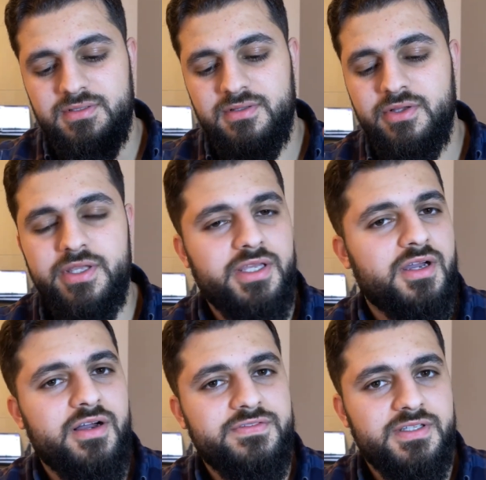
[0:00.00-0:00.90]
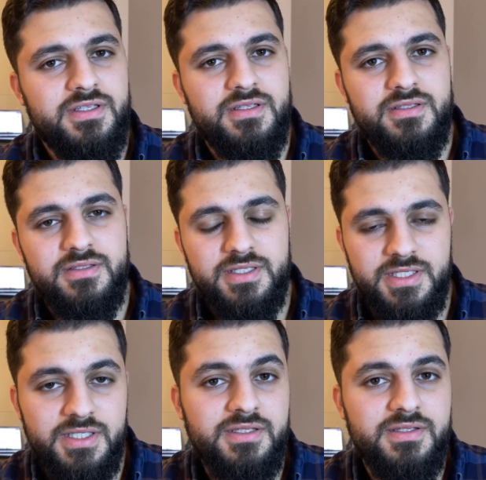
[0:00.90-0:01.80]
looking after the
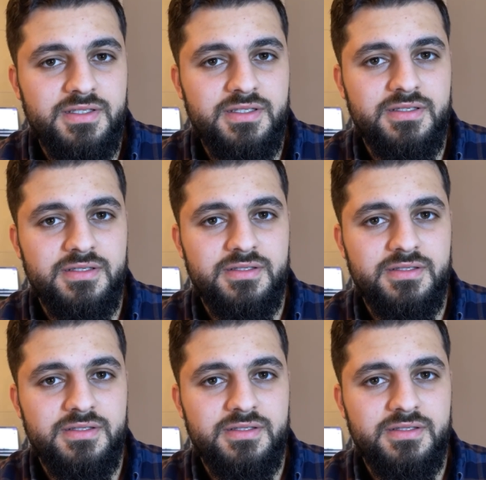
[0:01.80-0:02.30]
needy,